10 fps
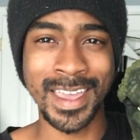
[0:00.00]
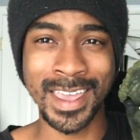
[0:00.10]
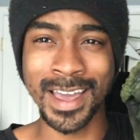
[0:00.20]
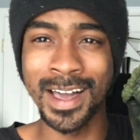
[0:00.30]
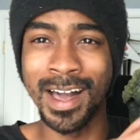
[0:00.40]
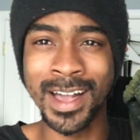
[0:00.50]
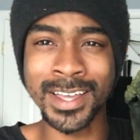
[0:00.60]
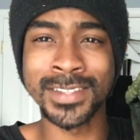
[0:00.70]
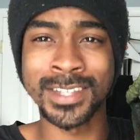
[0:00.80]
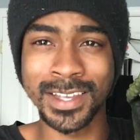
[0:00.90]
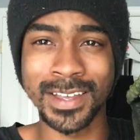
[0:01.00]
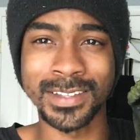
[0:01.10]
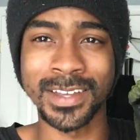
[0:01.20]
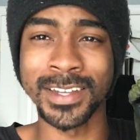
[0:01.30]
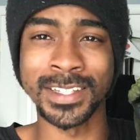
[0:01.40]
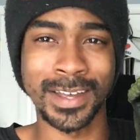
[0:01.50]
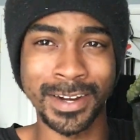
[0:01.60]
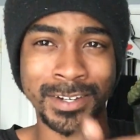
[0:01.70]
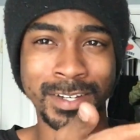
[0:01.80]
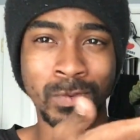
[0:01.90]
Yeah, I could tell that he's
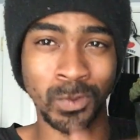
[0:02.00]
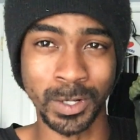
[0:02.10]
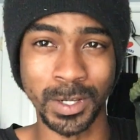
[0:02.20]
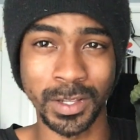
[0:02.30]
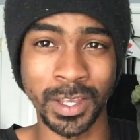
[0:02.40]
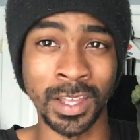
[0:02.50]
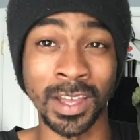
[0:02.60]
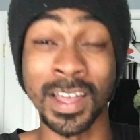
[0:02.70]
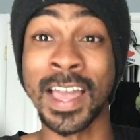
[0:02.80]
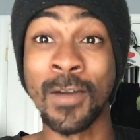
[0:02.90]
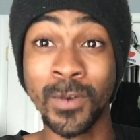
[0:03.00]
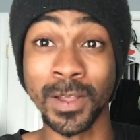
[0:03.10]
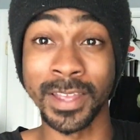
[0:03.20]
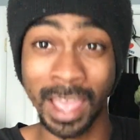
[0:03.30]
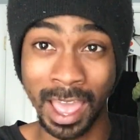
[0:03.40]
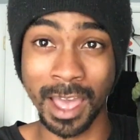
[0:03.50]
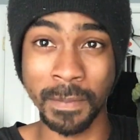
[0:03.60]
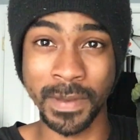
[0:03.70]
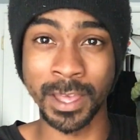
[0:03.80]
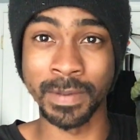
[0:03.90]
actually really, really
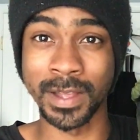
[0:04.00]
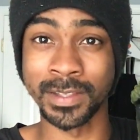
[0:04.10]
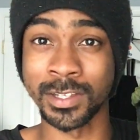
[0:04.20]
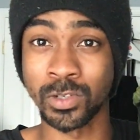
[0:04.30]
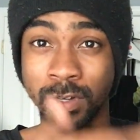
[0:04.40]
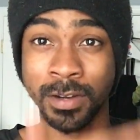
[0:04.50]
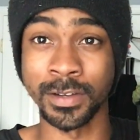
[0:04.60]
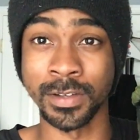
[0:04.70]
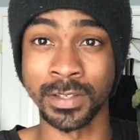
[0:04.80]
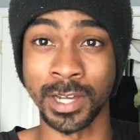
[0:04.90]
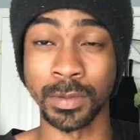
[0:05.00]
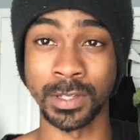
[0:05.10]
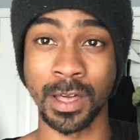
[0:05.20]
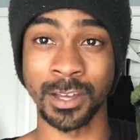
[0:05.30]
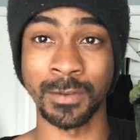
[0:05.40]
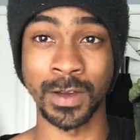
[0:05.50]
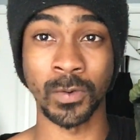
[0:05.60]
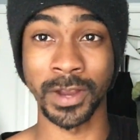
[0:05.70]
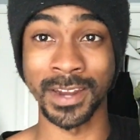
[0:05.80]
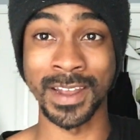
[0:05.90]
happy about this sort of news that I'm talking about
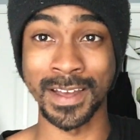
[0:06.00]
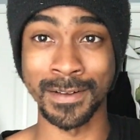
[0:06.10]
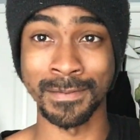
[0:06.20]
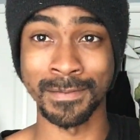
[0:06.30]
right now.